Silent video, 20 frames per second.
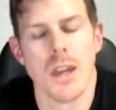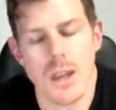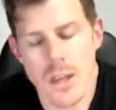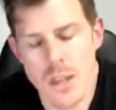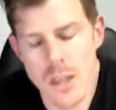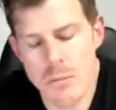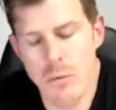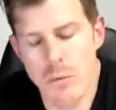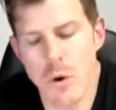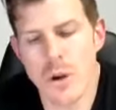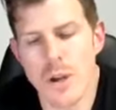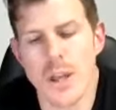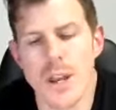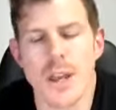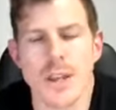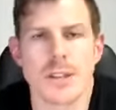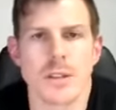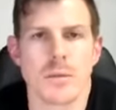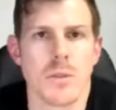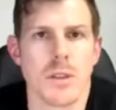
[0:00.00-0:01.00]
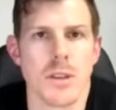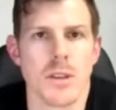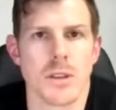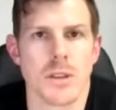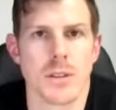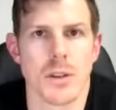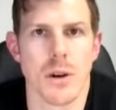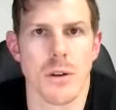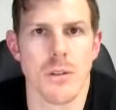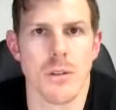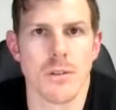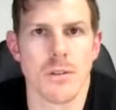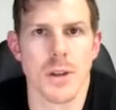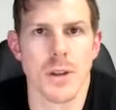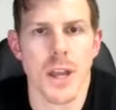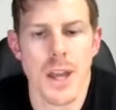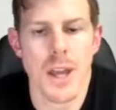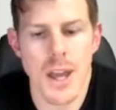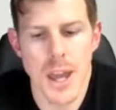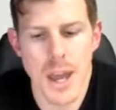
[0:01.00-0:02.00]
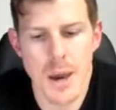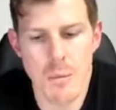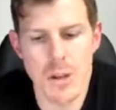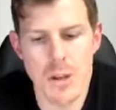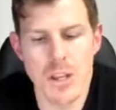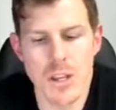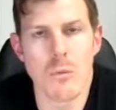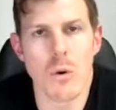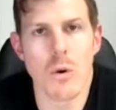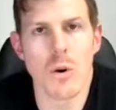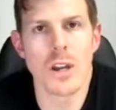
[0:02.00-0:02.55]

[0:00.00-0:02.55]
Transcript: You're more connected with yourself. And when you're more